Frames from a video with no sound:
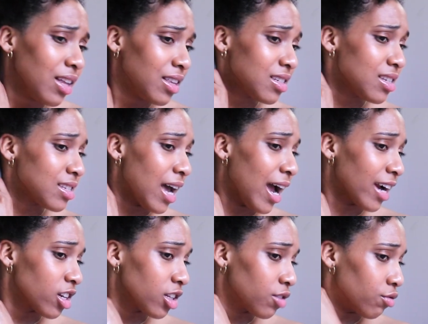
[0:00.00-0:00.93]
This is
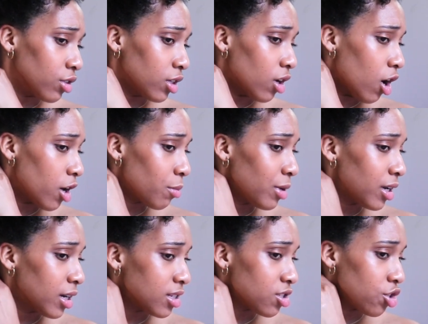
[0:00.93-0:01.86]
actually really hard
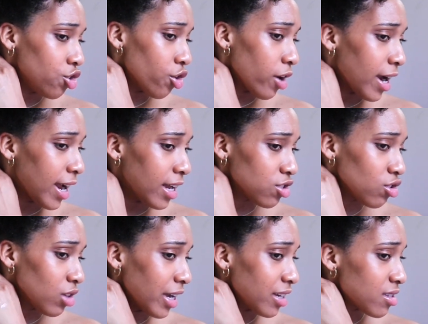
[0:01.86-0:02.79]
because your
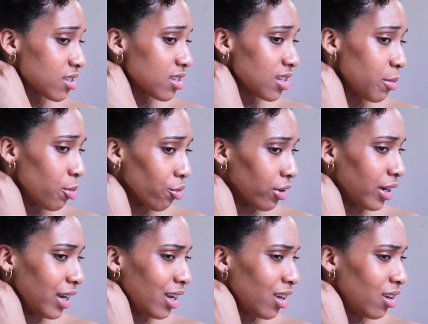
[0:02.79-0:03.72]
hands are like
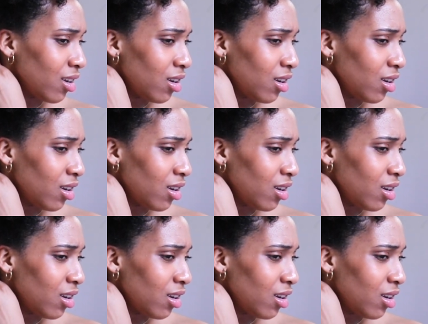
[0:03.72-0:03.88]
slippery.